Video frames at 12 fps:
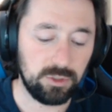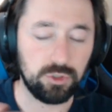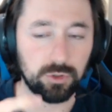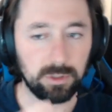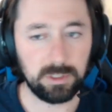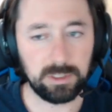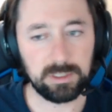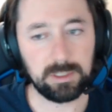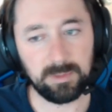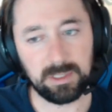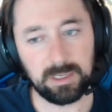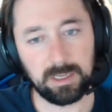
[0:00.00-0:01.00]
Journaling is
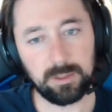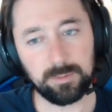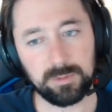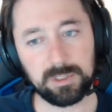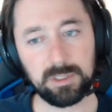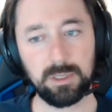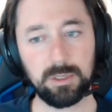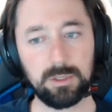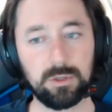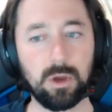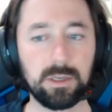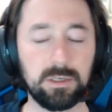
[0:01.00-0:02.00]
something that helps.
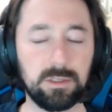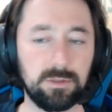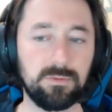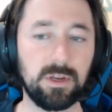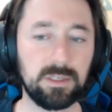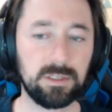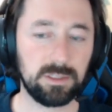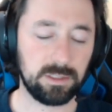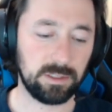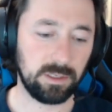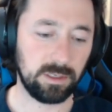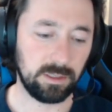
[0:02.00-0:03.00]
Talking to
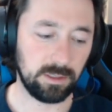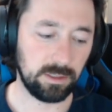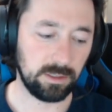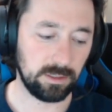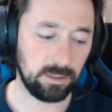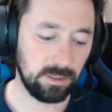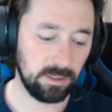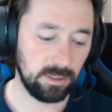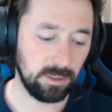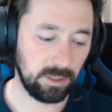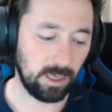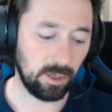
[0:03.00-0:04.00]
friends
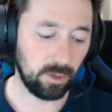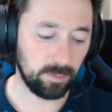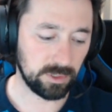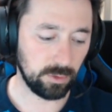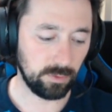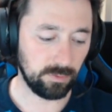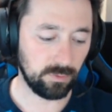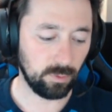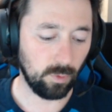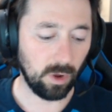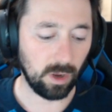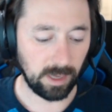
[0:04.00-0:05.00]
helps. Going for a
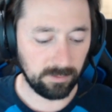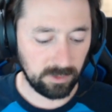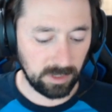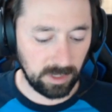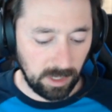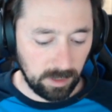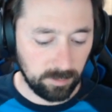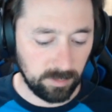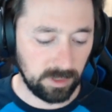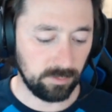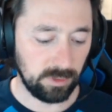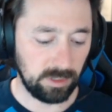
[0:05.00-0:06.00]
walk after the game
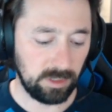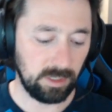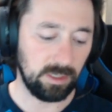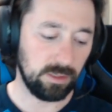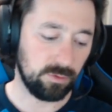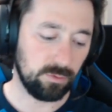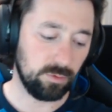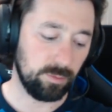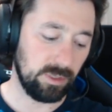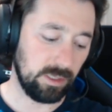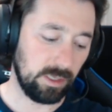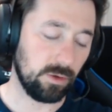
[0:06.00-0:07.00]
and really thinking it through
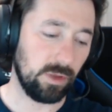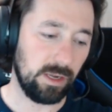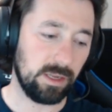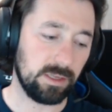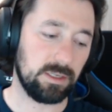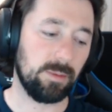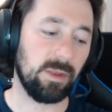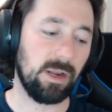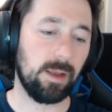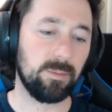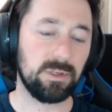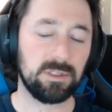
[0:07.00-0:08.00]
and being like, okay, next time that
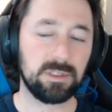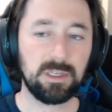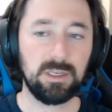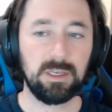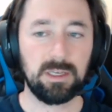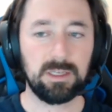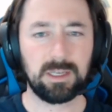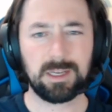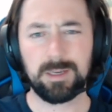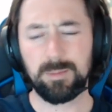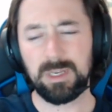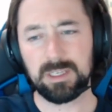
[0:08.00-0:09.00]
happens, it's not
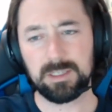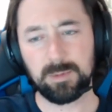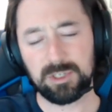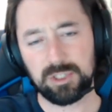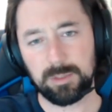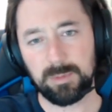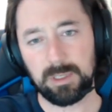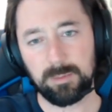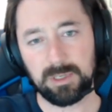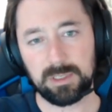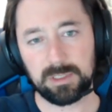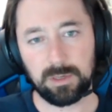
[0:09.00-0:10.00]
going to mean as much to me
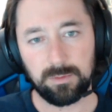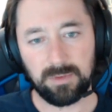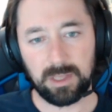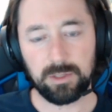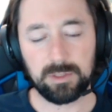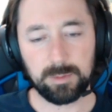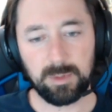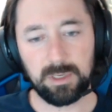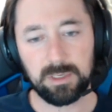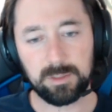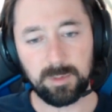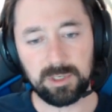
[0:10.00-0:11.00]
because I don't value his
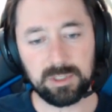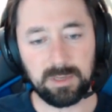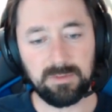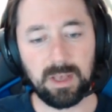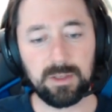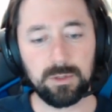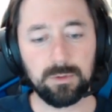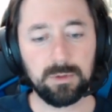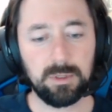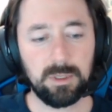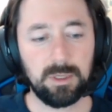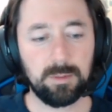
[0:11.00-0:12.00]
opinion as much as I value
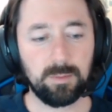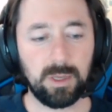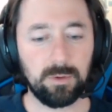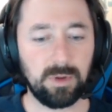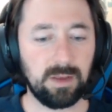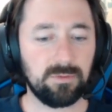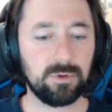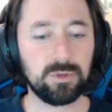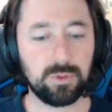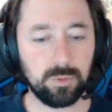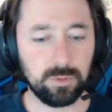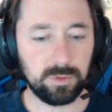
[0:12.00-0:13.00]
my own effort
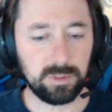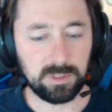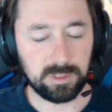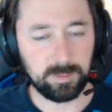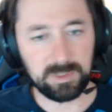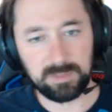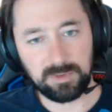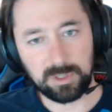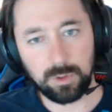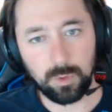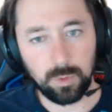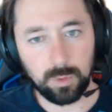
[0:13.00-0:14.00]
towards a
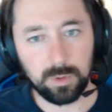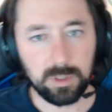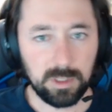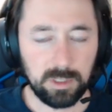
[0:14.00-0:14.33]
specific goal.